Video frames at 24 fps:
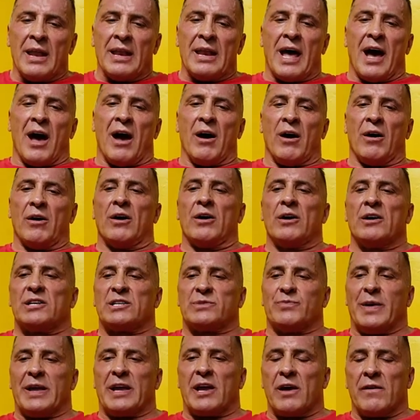Now,
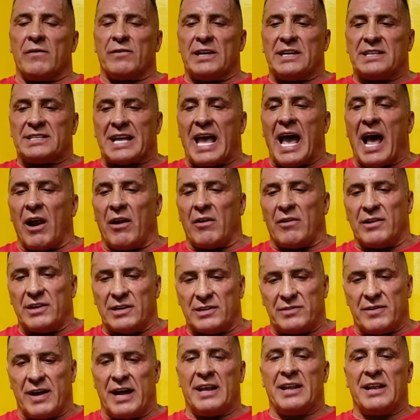speaking of these
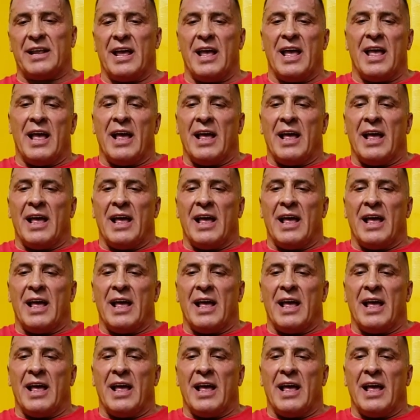calories, right?